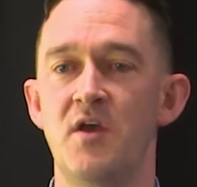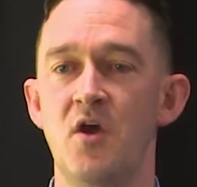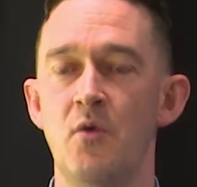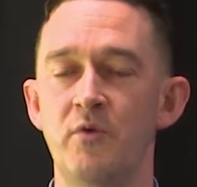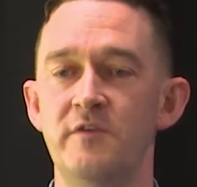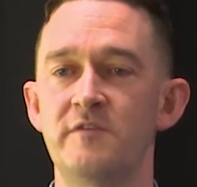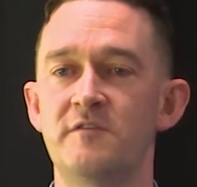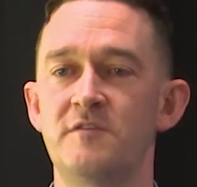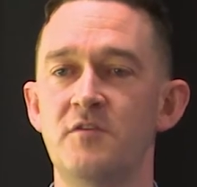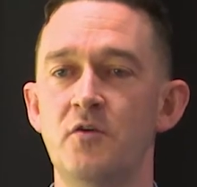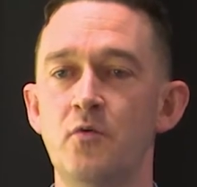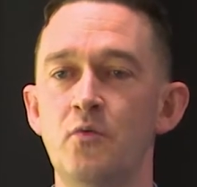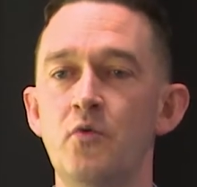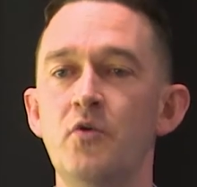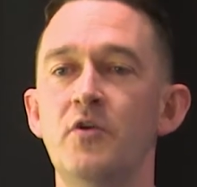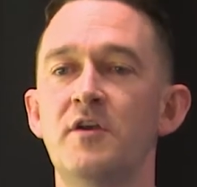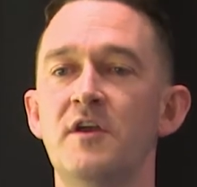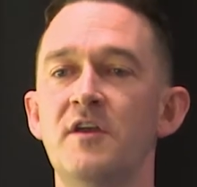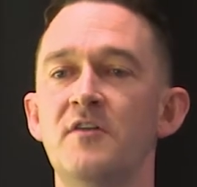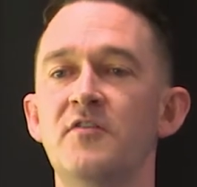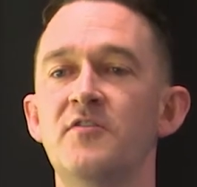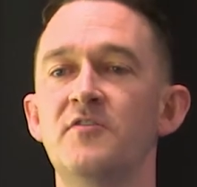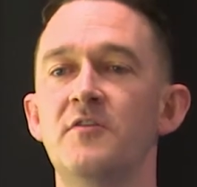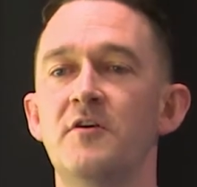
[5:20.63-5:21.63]
We're still
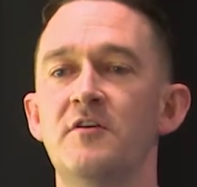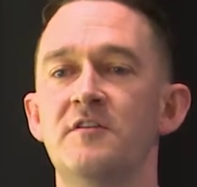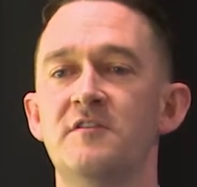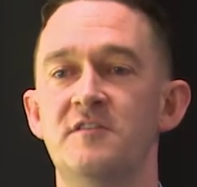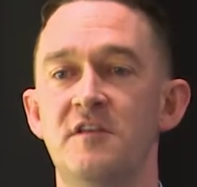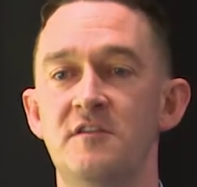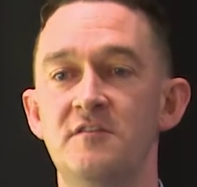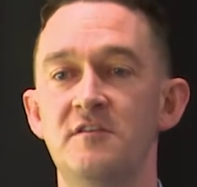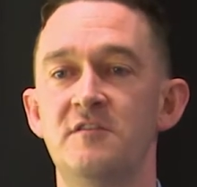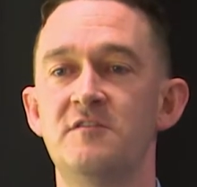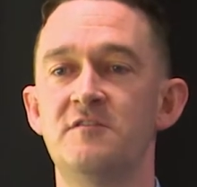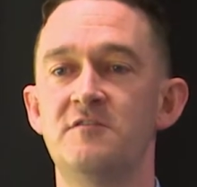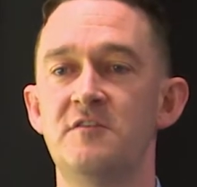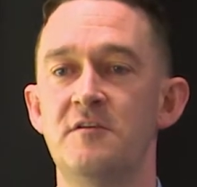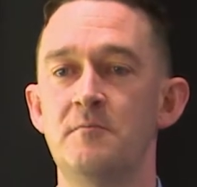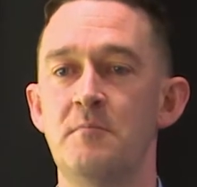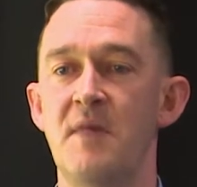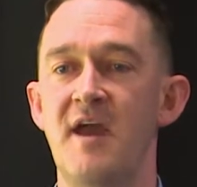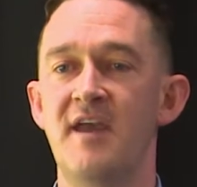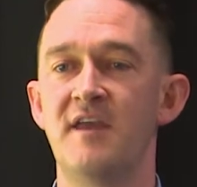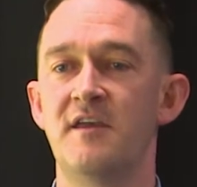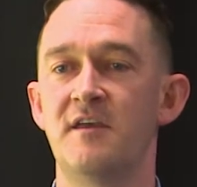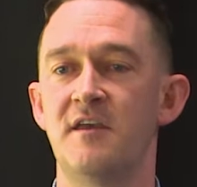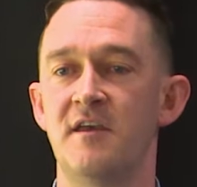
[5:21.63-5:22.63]
working through as an industry
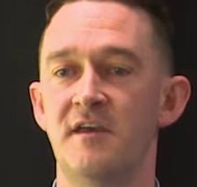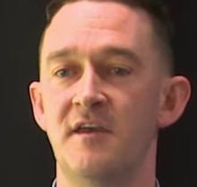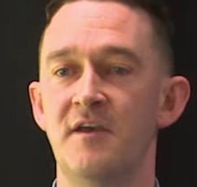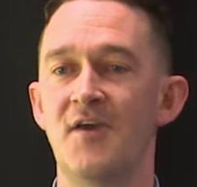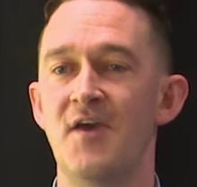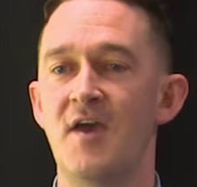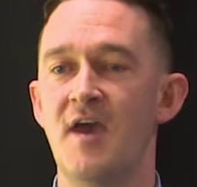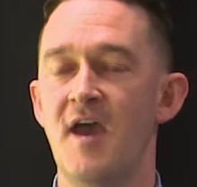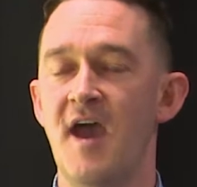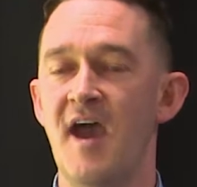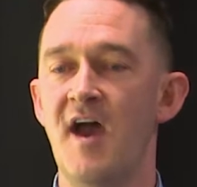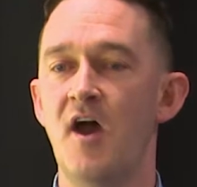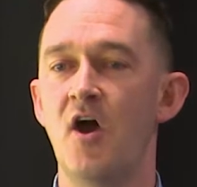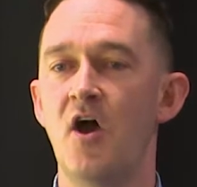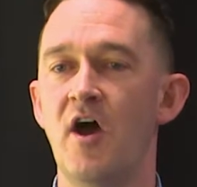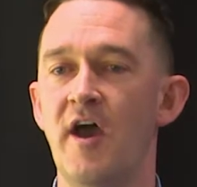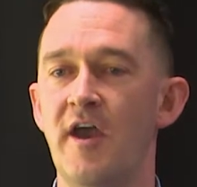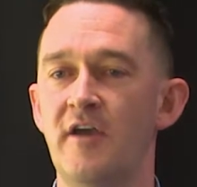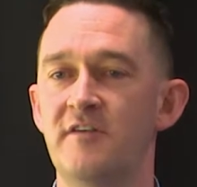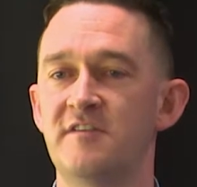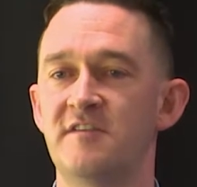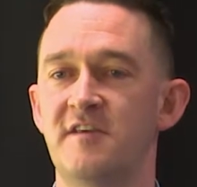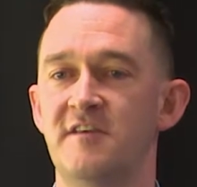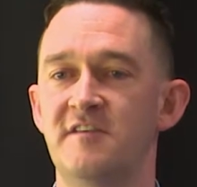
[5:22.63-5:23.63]
making
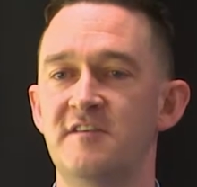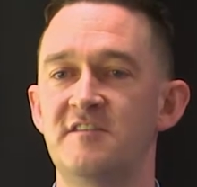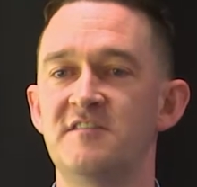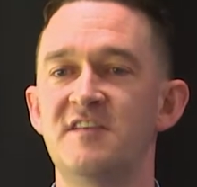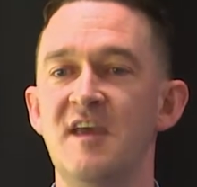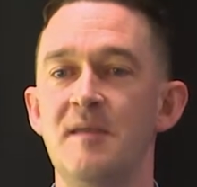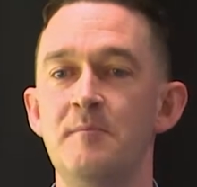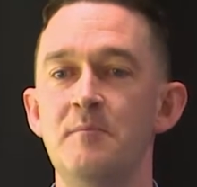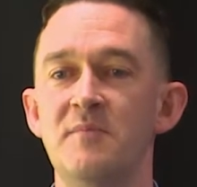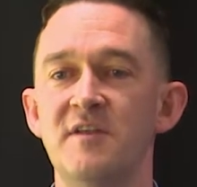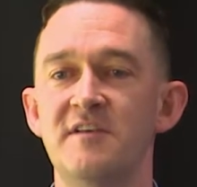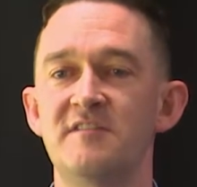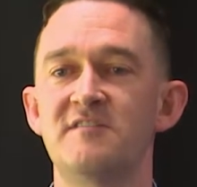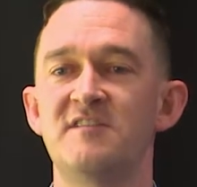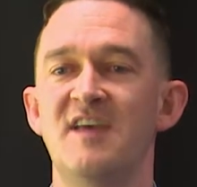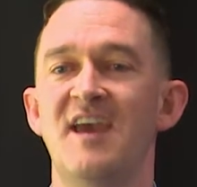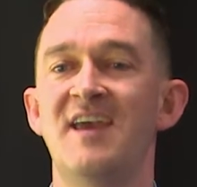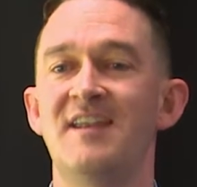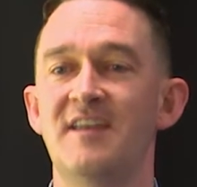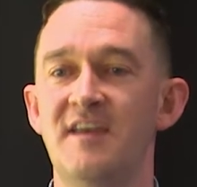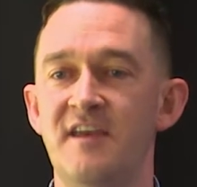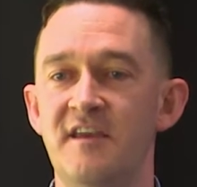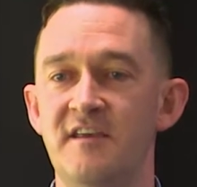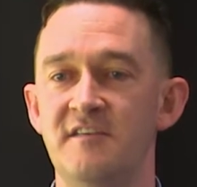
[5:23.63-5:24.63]
IoT seamless
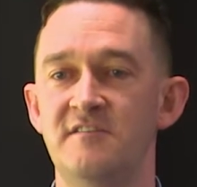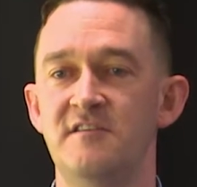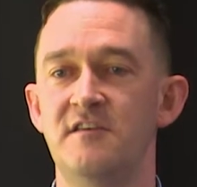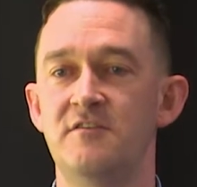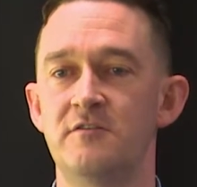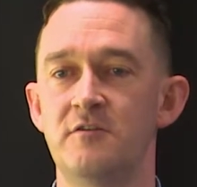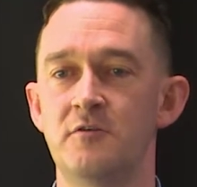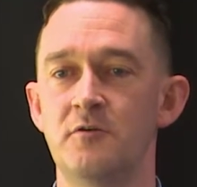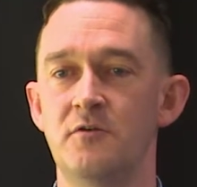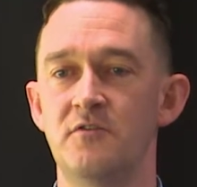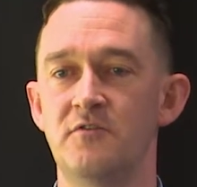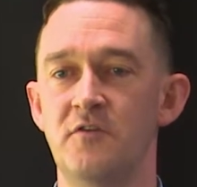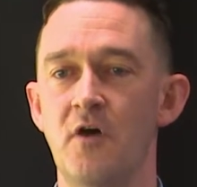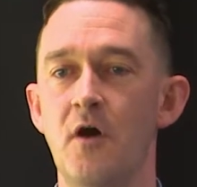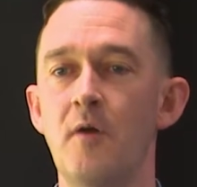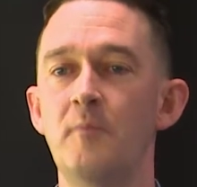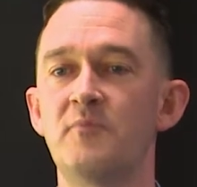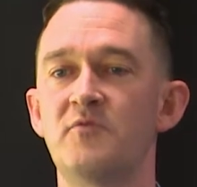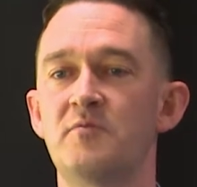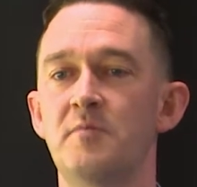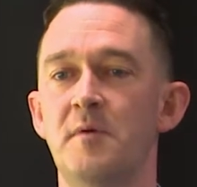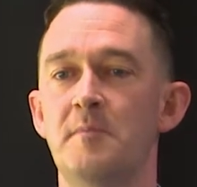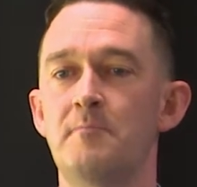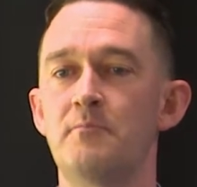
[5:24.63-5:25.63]
and easy to
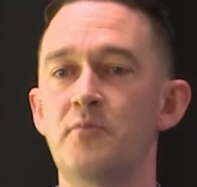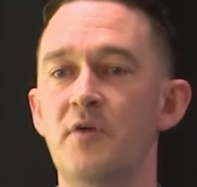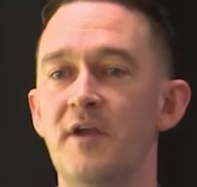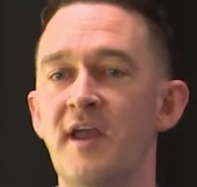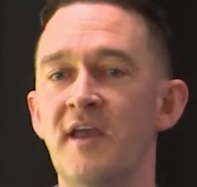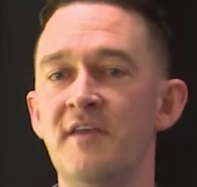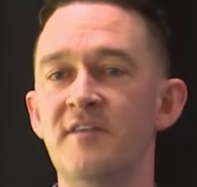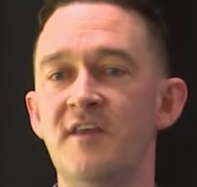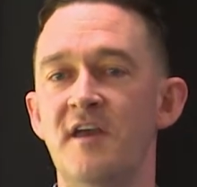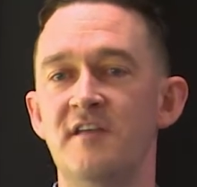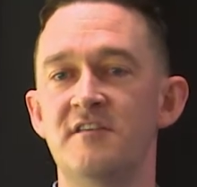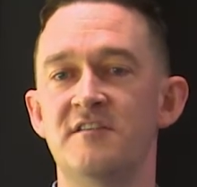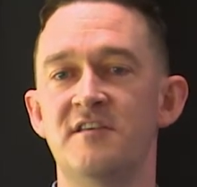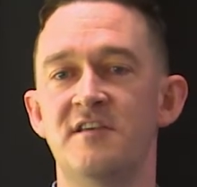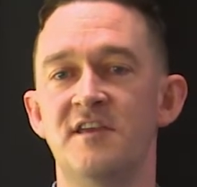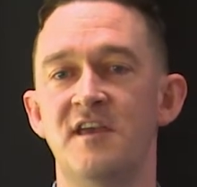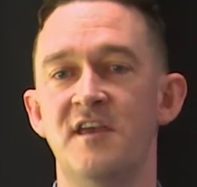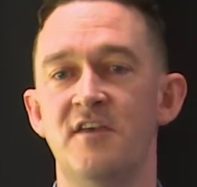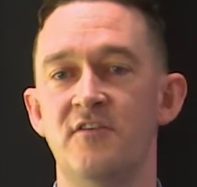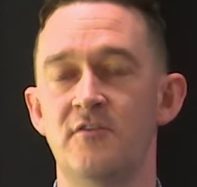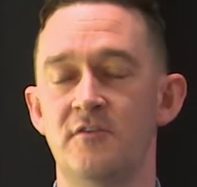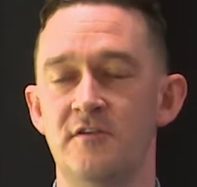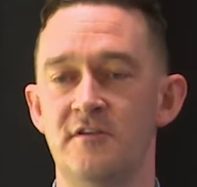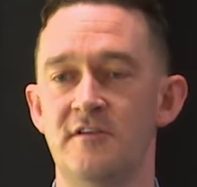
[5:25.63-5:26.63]
adopt, but bringing that
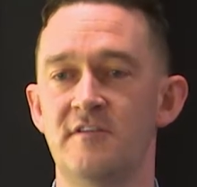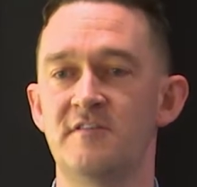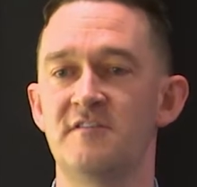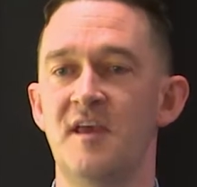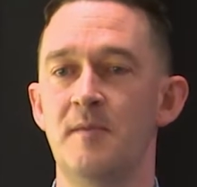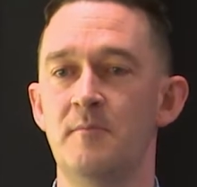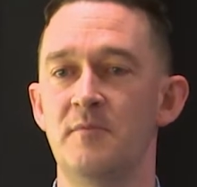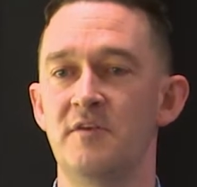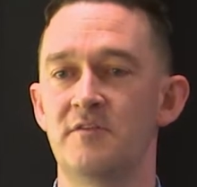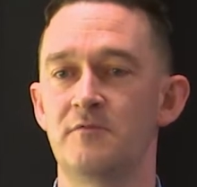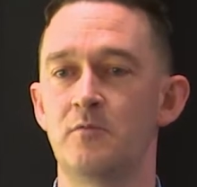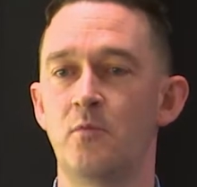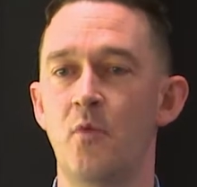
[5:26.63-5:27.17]
together in a seamless